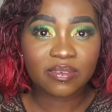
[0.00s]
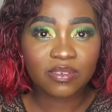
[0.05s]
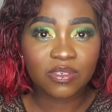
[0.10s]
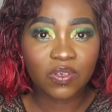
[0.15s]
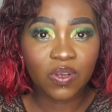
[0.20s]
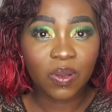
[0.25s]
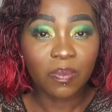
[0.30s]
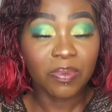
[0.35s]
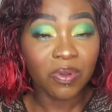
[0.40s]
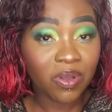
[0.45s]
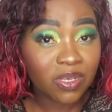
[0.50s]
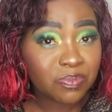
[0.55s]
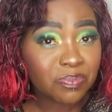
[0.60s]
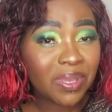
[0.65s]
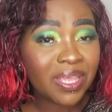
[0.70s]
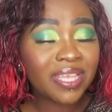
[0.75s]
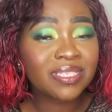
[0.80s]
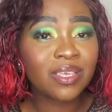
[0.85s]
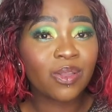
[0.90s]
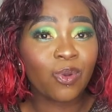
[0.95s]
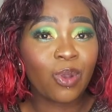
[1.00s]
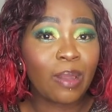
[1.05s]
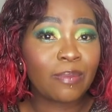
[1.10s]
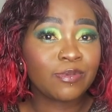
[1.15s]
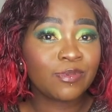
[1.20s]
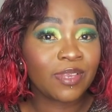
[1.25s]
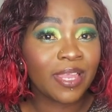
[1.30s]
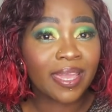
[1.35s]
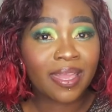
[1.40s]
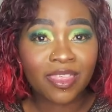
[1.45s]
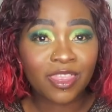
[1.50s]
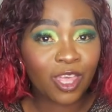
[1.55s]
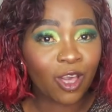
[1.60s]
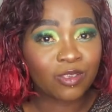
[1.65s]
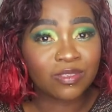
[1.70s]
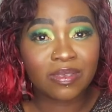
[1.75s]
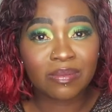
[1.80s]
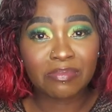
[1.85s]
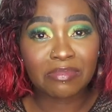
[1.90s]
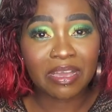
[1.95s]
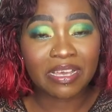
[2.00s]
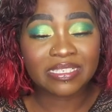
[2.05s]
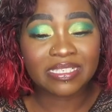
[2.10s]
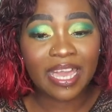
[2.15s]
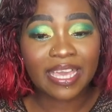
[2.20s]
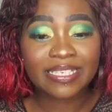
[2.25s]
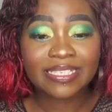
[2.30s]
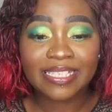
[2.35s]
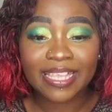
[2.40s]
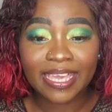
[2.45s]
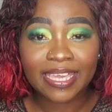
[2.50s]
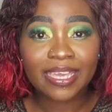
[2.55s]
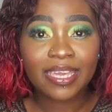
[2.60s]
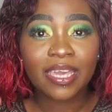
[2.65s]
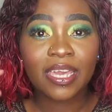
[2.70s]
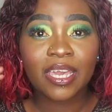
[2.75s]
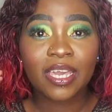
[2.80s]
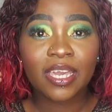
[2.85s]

you know, because palettes can go up to like $1,000, guys. Like